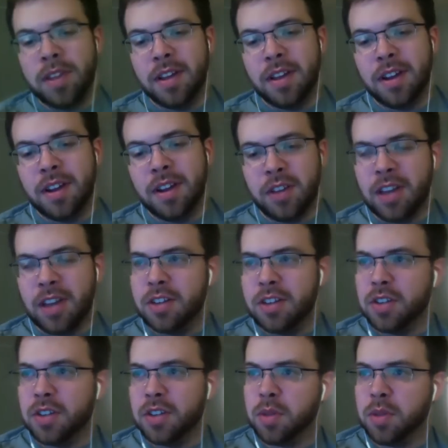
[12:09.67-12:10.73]
if you can't address
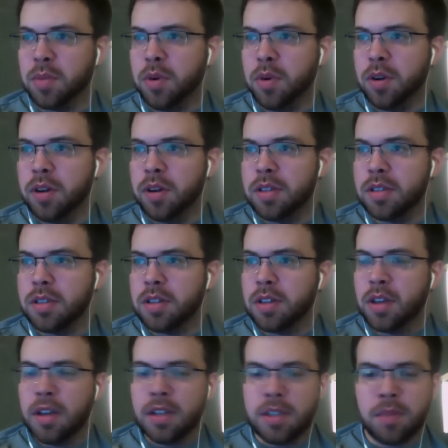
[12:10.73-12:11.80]
what the point is?
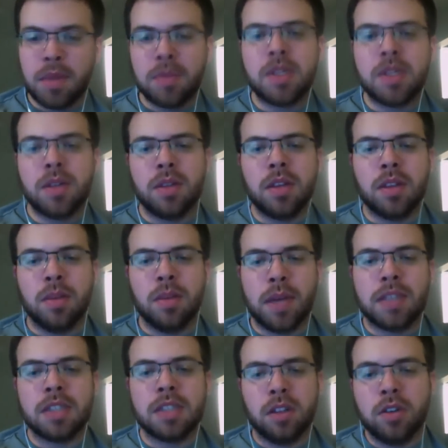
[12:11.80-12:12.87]
Sometimes the best
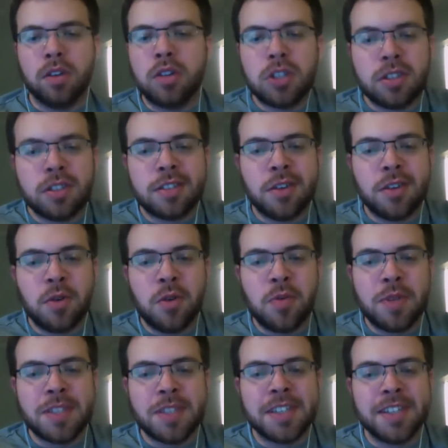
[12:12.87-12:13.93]
solutions that we've been
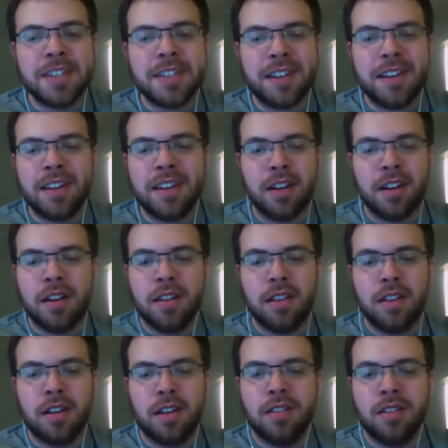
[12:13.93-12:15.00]
seeing tonight
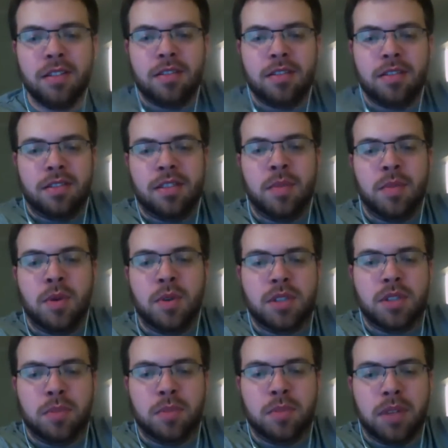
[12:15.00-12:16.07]
are the most
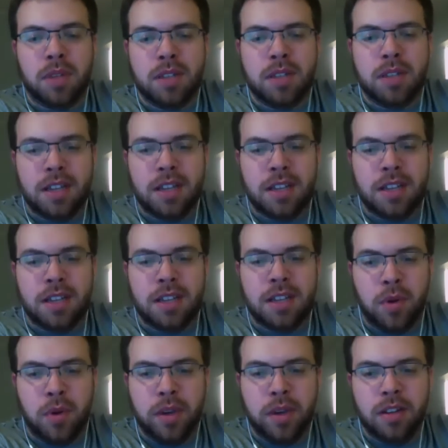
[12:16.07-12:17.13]
simplistic and to the point.